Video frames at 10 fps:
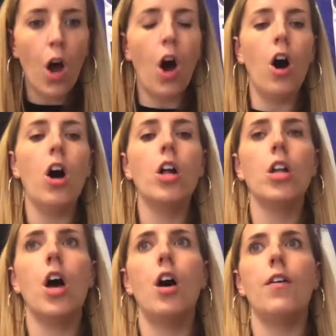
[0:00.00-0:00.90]

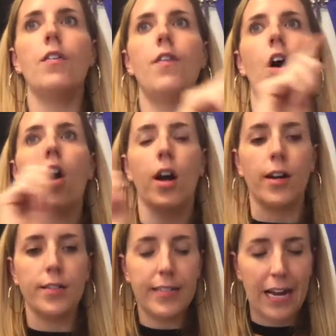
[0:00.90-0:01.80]
all of
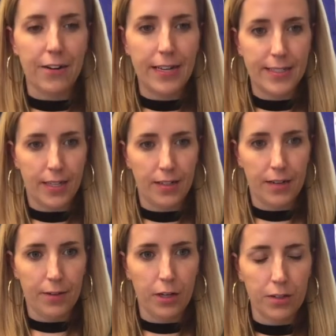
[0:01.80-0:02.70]
our Saturday, Sunday
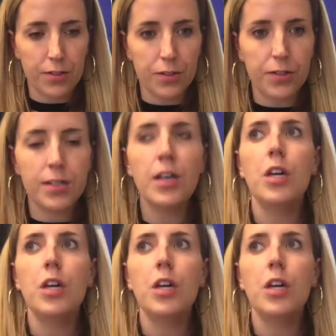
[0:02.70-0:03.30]
rehearsals.